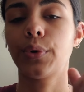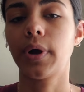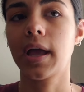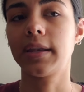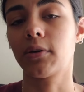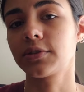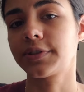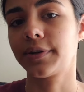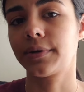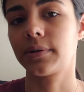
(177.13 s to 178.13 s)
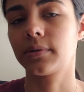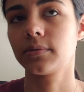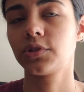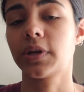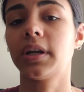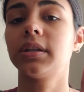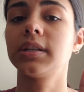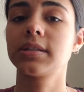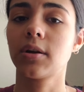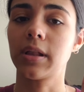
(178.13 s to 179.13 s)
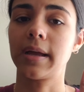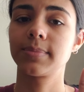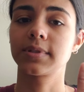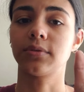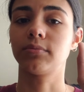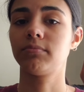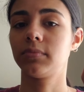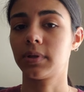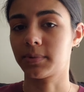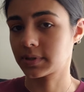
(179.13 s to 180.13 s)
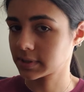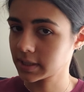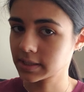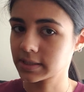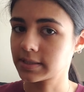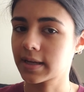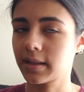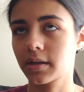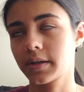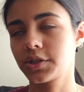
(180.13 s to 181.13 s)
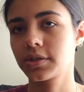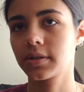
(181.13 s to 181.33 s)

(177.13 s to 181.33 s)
And also try to uninstall apps. So number 6 in sign language,